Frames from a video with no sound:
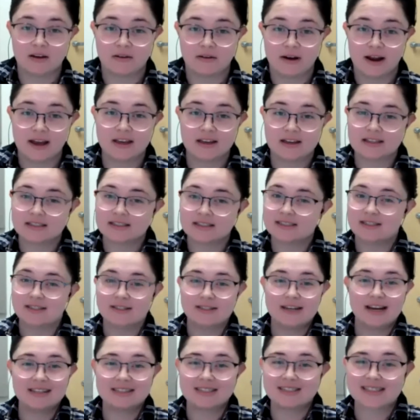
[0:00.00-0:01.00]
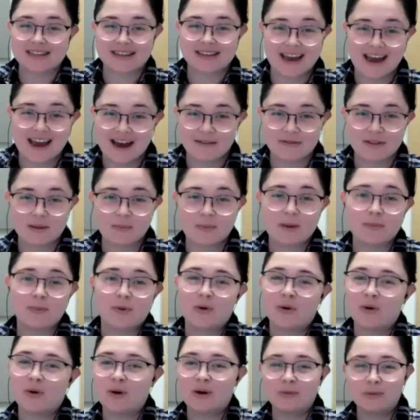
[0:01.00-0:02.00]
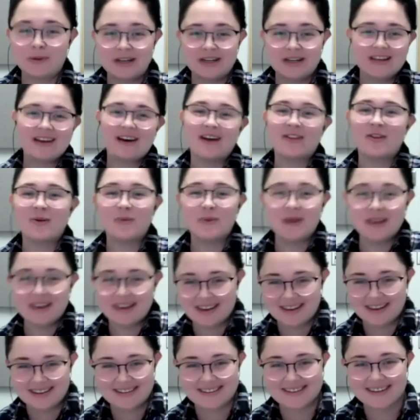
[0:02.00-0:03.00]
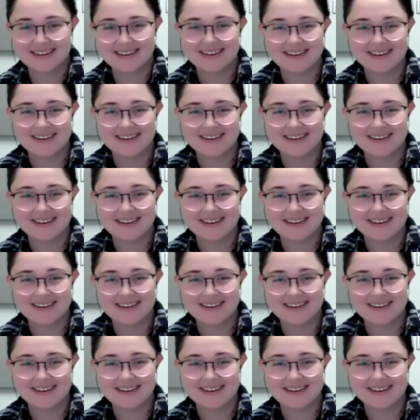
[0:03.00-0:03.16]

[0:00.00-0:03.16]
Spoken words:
right? Because you're not just going to have the people who are reading on the weekend.